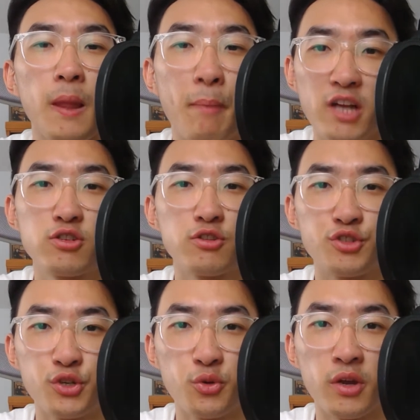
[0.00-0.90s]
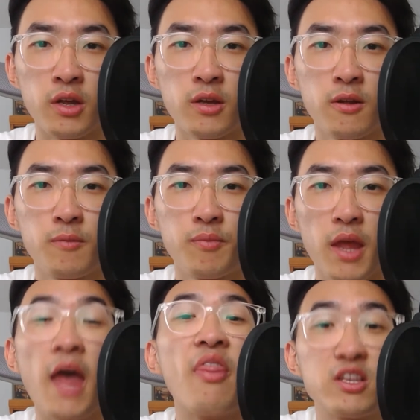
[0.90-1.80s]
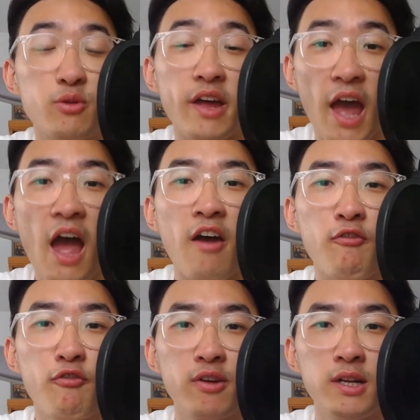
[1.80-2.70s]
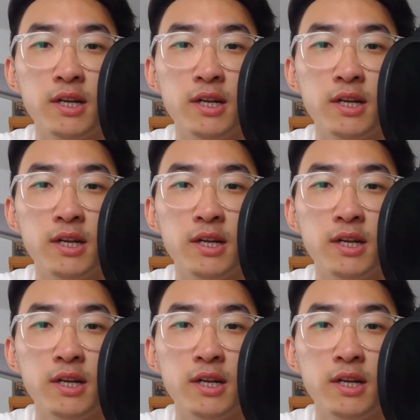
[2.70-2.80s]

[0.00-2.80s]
bachelor's degree, and that's what I have.